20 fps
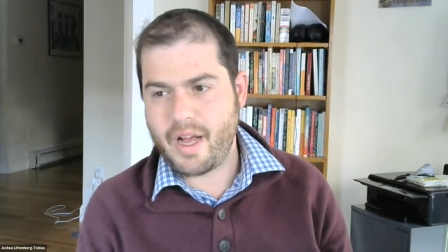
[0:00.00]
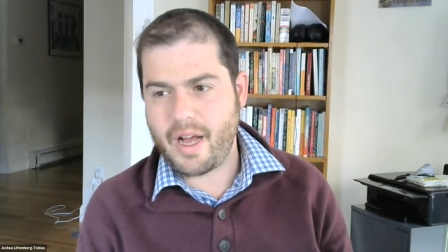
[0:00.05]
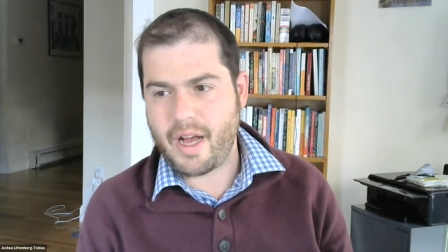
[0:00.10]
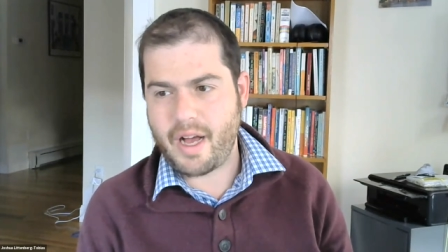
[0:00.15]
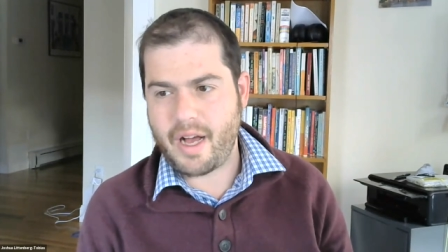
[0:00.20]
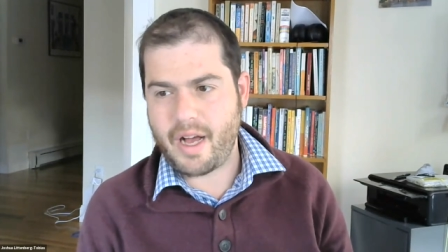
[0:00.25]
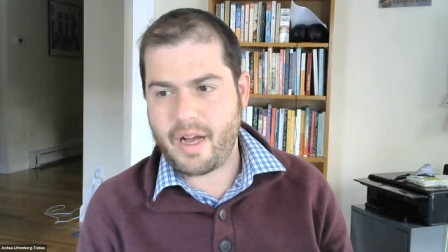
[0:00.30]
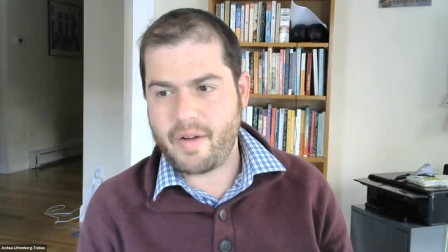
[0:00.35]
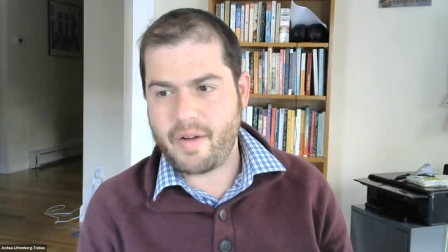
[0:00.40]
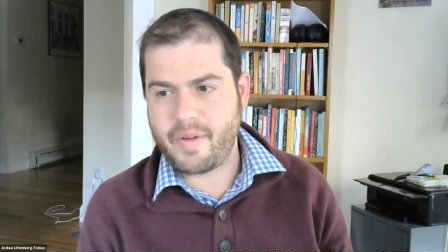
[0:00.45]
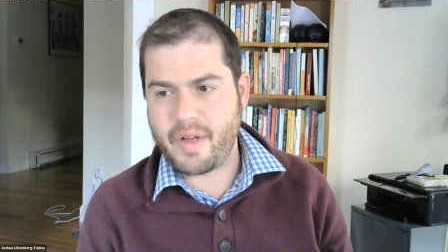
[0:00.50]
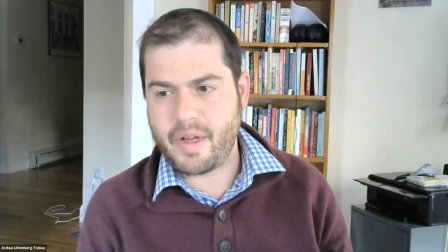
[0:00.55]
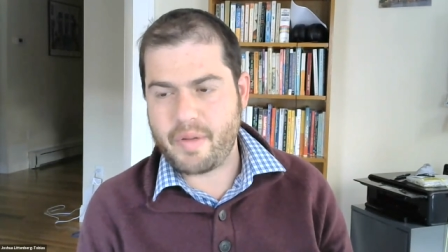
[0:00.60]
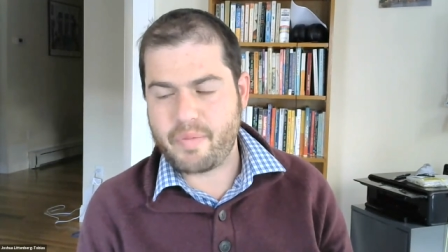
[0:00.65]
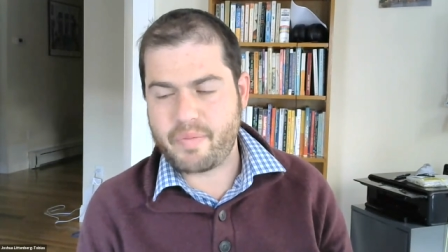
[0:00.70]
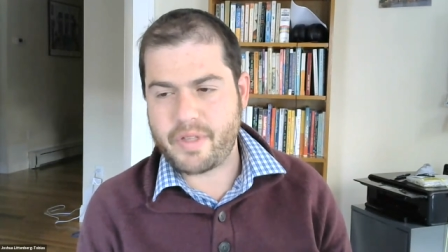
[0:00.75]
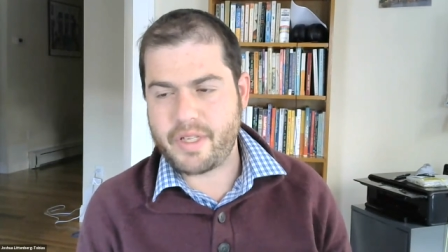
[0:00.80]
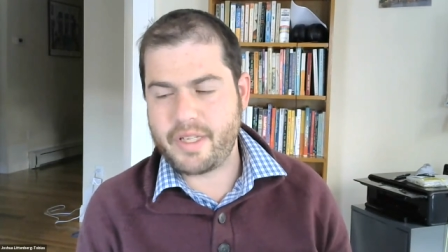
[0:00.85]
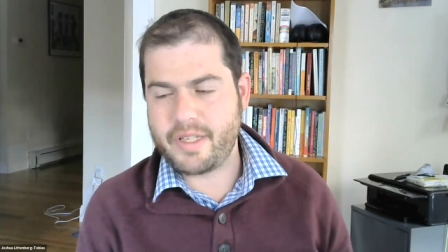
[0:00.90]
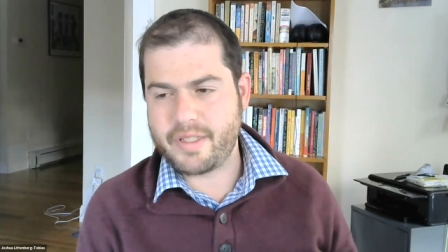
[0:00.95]
Um,
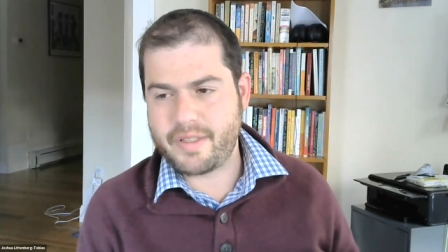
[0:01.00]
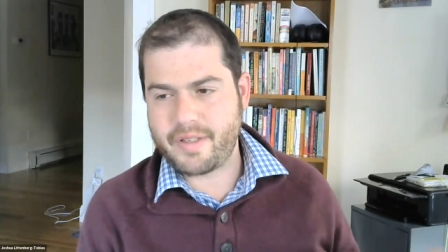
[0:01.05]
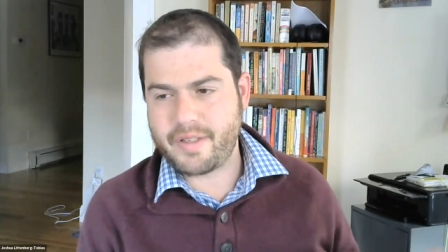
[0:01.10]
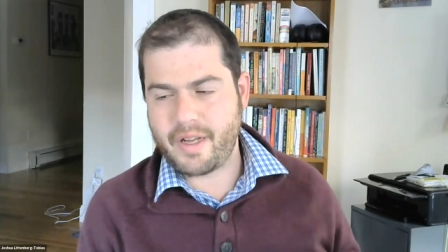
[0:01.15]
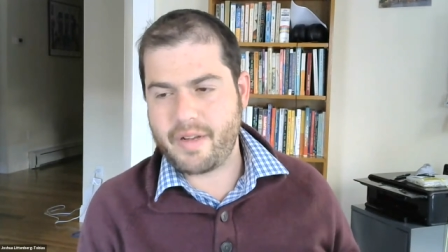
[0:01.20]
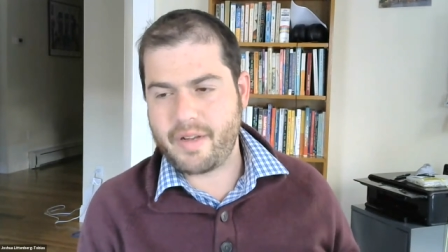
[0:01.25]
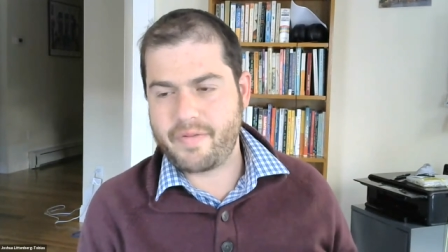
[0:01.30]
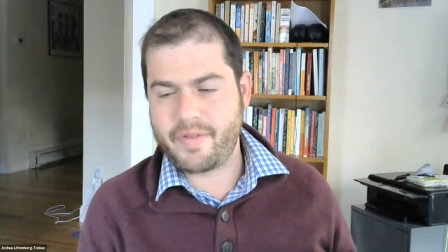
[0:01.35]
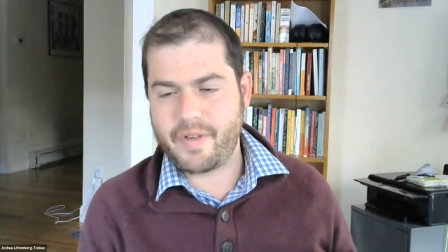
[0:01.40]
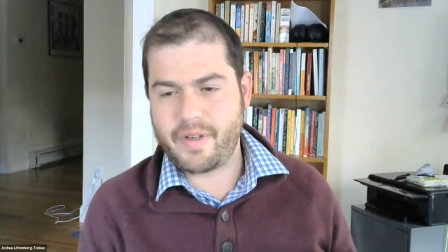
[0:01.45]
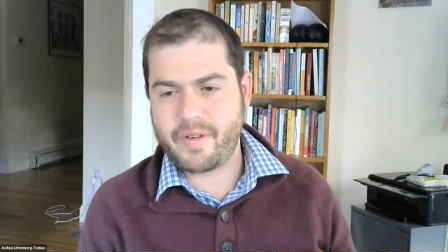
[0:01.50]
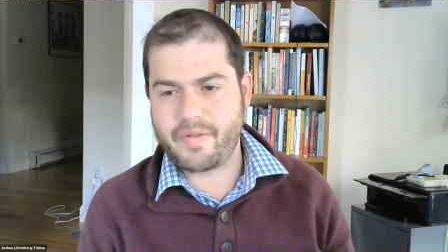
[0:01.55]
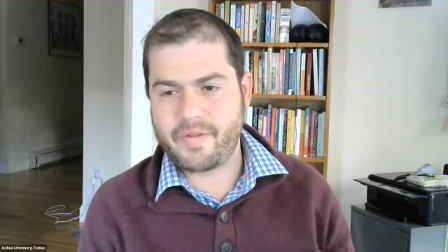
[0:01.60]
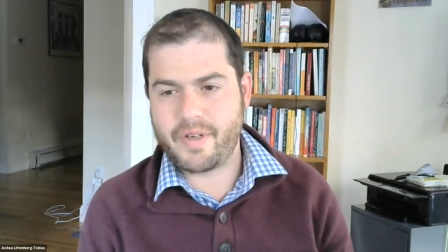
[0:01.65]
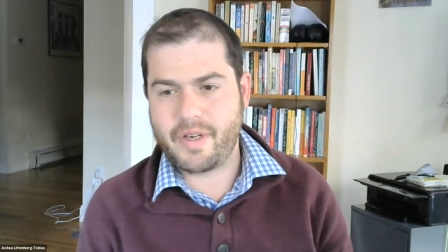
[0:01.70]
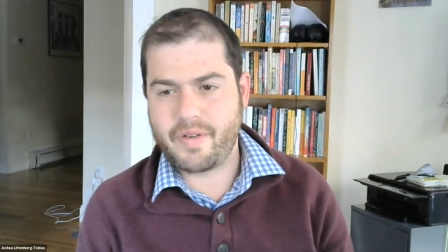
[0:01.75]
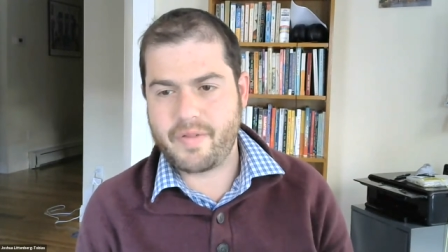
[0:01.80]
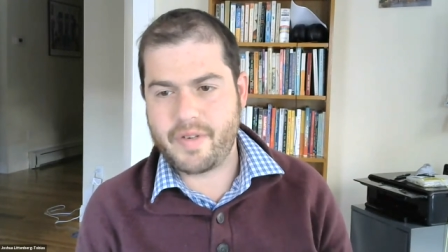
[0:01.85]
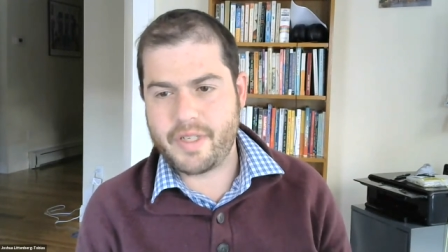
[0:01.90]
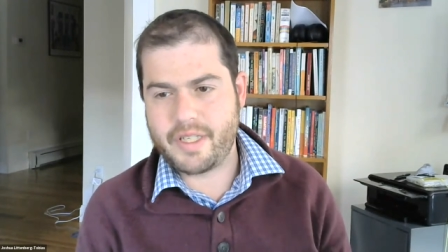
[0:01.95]
and please uh, feel
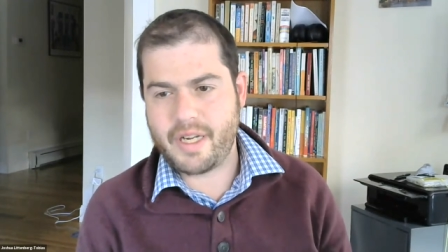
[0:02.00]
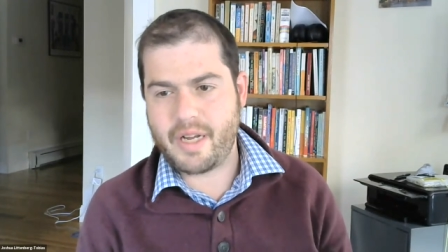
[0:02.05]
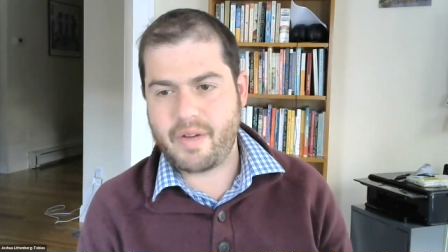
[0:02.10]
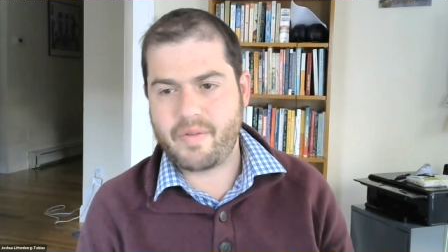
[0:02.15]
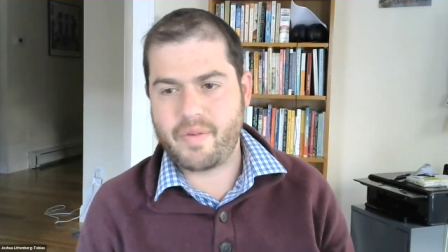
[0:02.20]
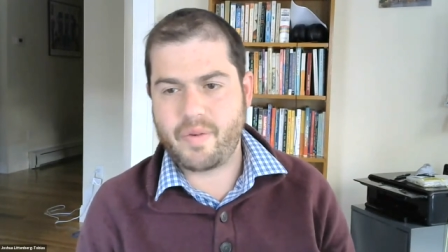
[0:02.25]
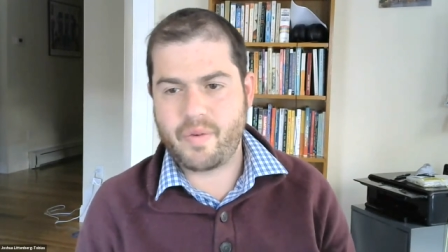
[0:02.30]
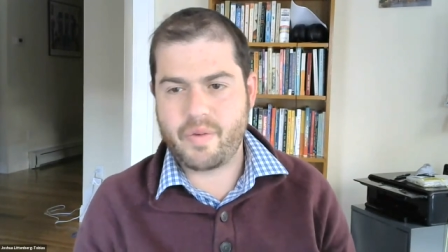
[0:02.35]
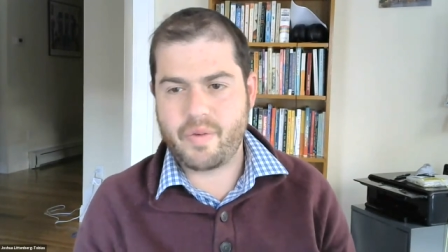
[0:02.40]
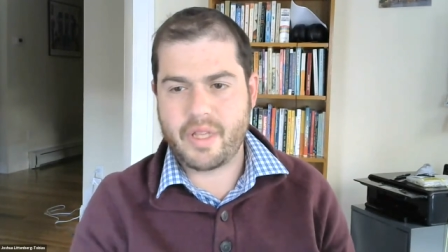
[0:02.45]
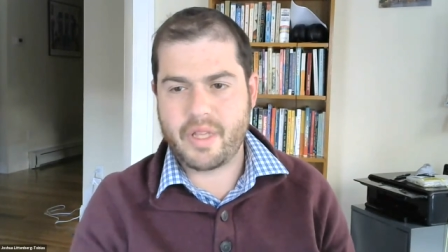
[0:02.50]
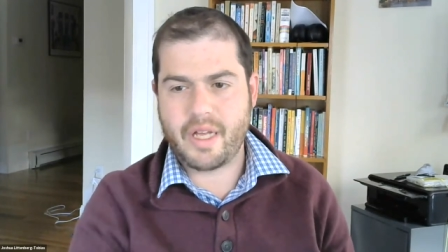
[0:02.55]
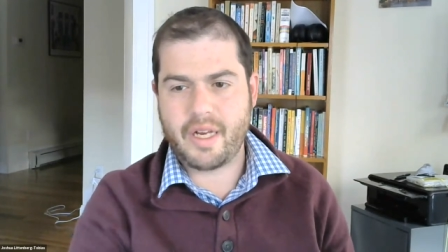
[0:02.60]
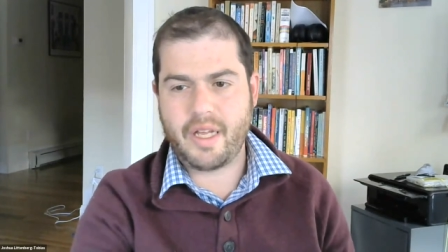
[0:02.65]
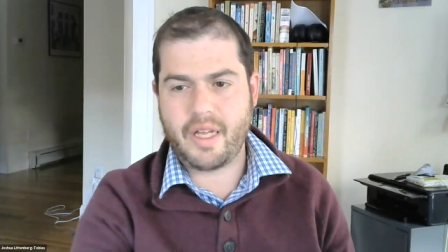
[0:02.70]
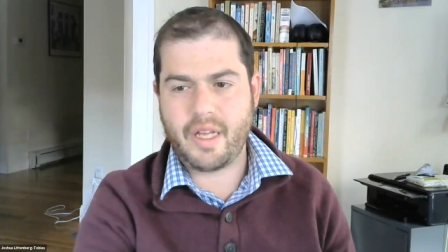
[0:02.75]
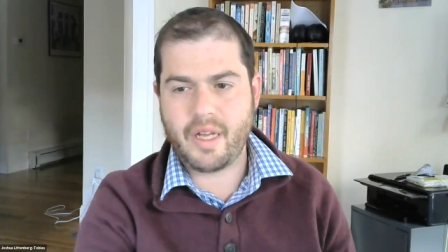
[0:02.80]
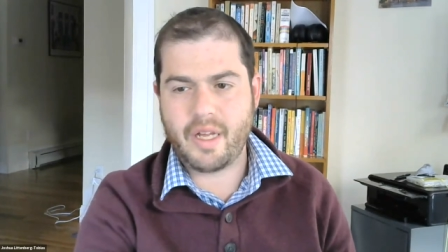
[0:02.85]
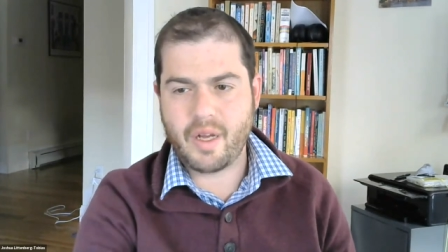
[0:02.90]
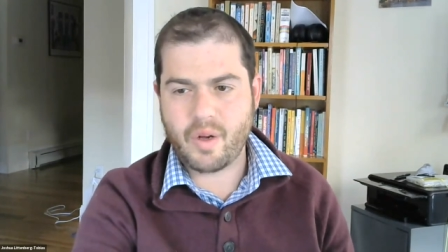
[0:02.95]
free to reach out with
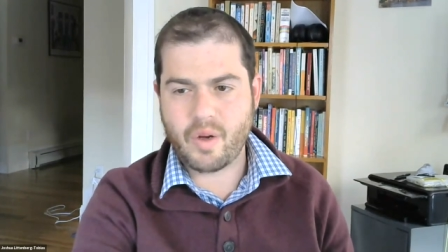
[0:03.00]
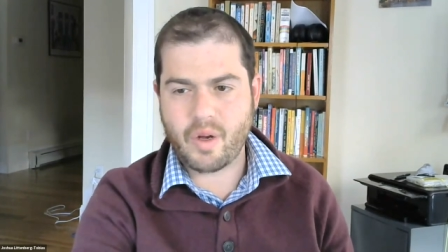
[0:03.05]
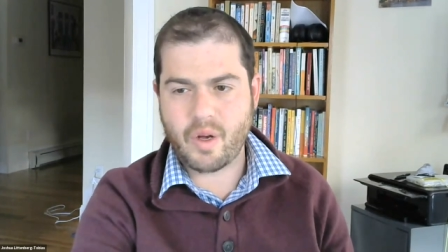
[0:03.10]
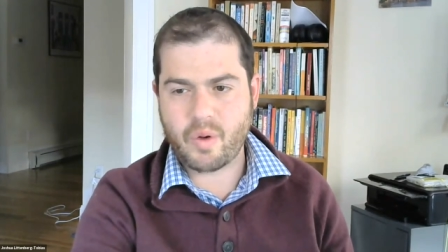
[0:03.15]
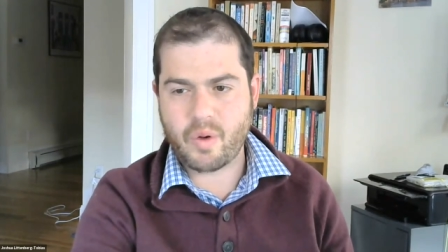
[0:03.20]
any